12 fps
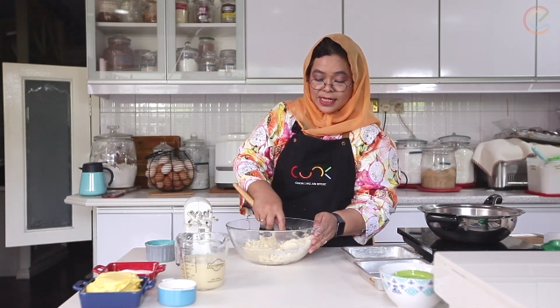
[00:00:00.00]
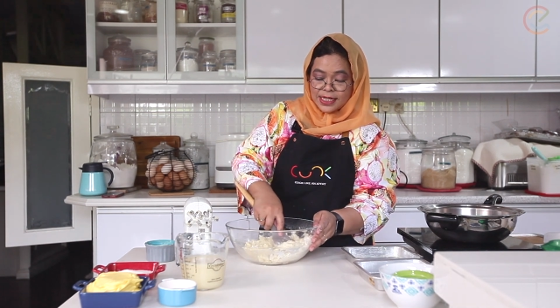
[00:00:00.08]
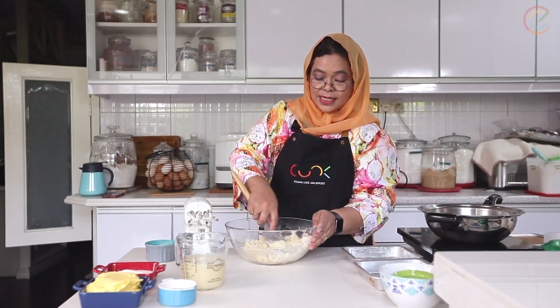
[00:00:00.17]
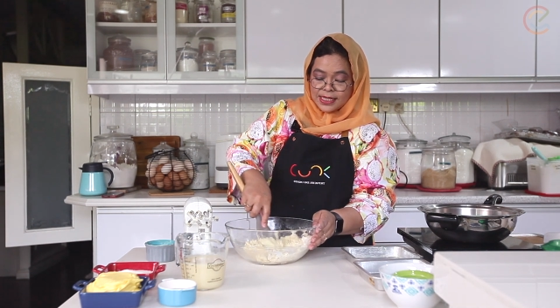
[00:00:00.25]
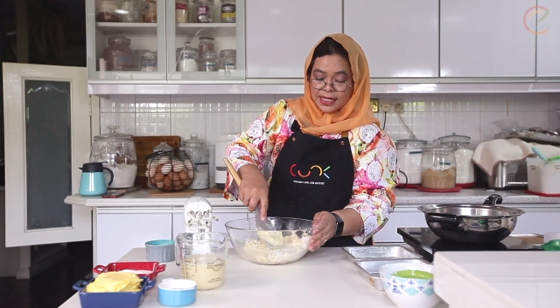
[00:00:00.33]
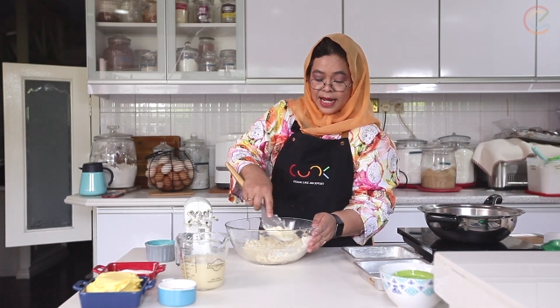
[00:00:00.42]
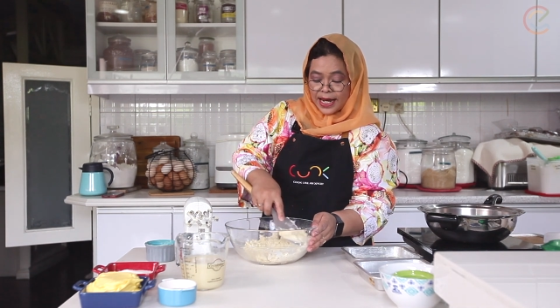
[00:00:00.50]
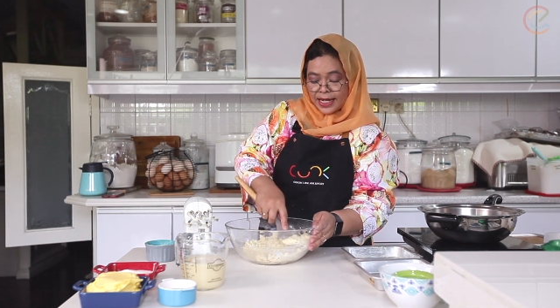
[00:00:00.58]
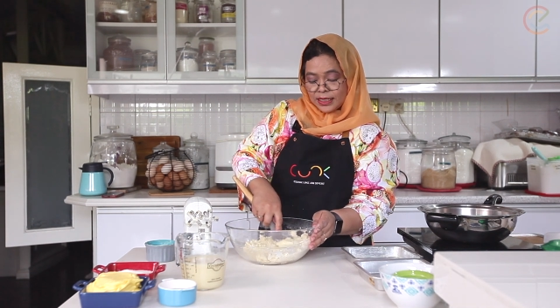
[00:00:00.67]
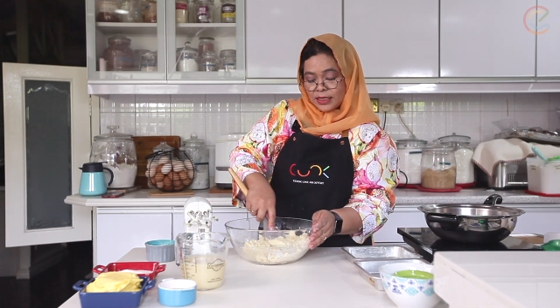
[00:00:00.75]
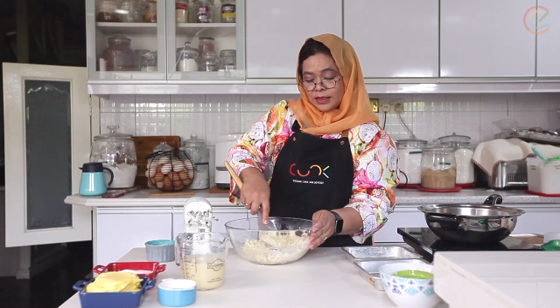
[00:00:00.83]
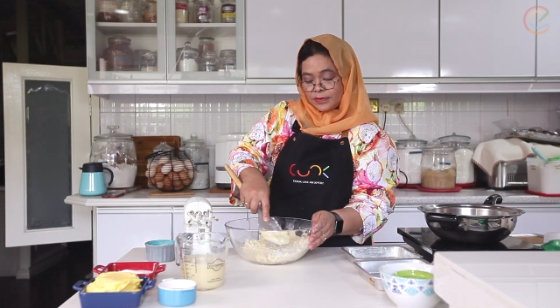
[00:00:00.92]
it's
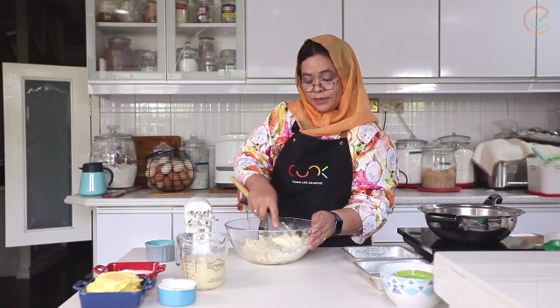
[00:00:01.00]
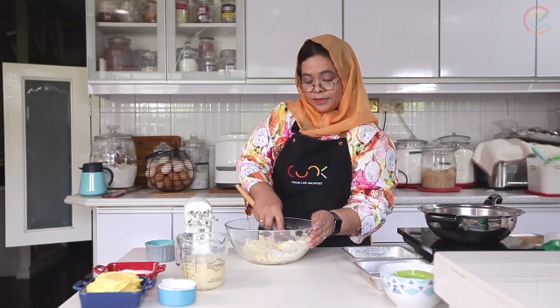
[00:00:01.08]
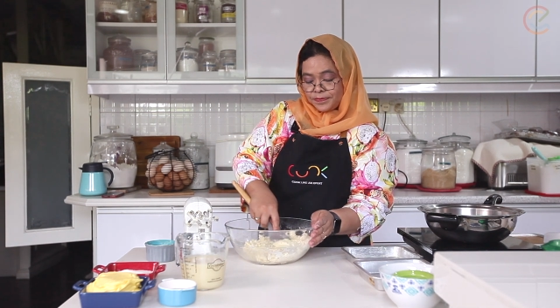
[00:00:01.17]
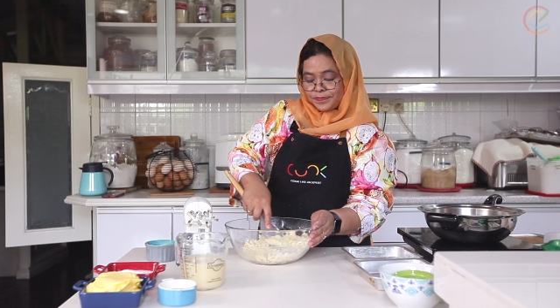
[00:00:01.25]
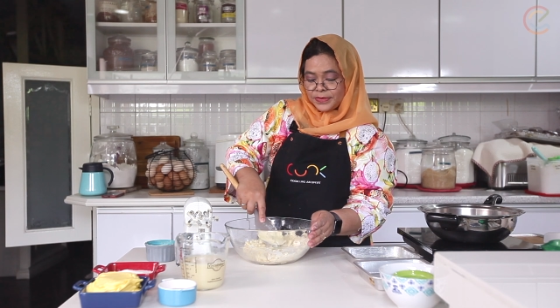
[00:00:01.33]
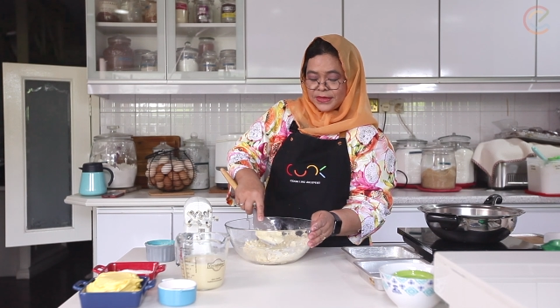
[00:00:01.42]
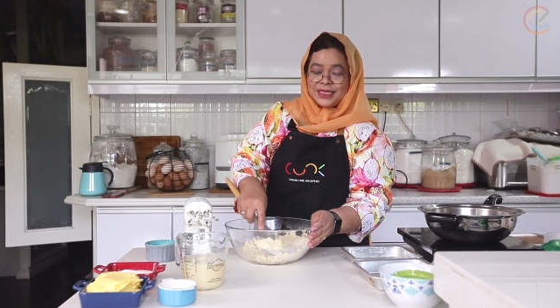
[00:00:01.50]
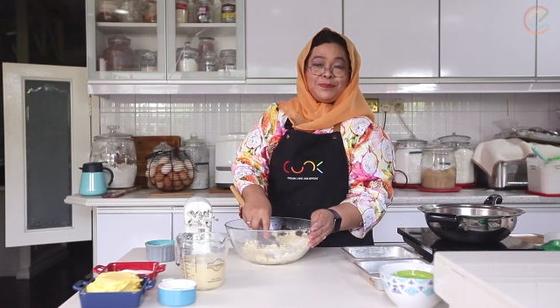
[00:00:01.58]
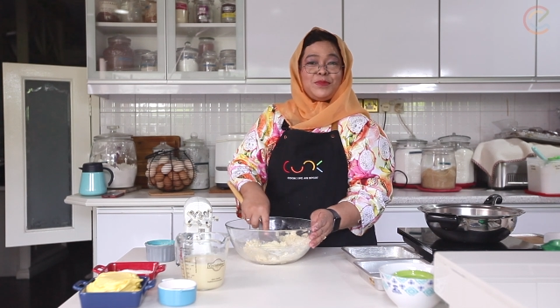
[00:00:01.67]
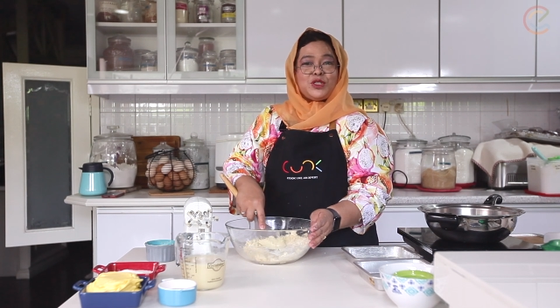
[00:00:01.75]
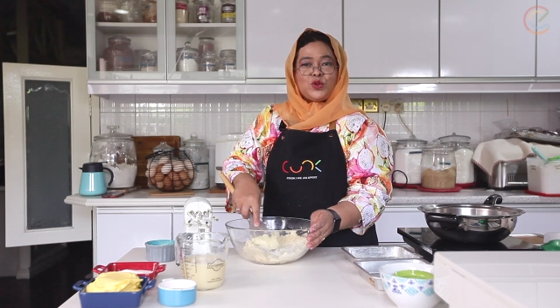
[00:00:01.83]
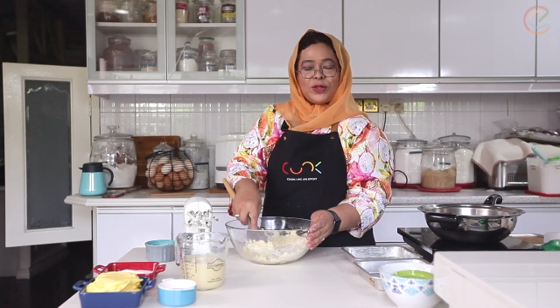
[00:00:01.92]
like
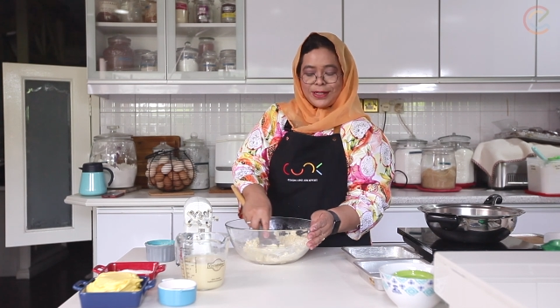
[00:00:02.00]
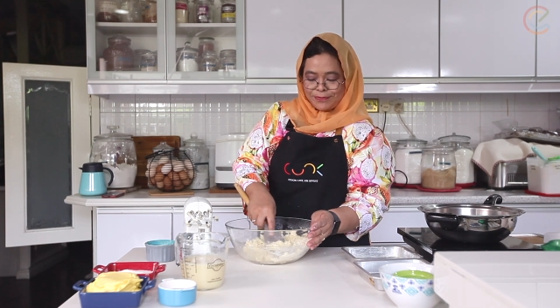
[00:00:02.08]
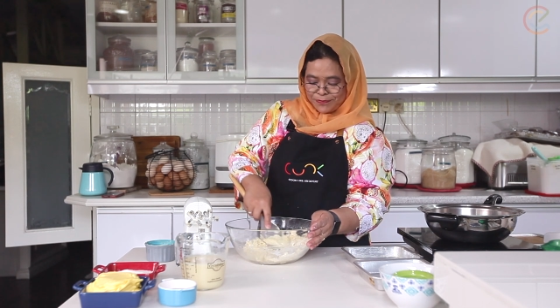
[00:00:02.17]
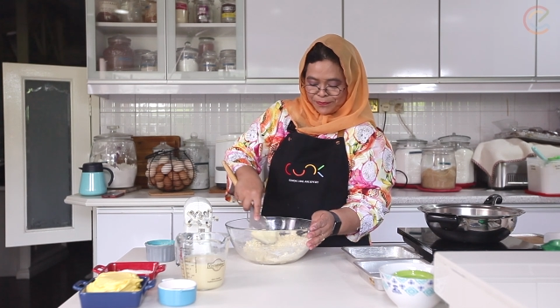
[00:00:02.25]
in between.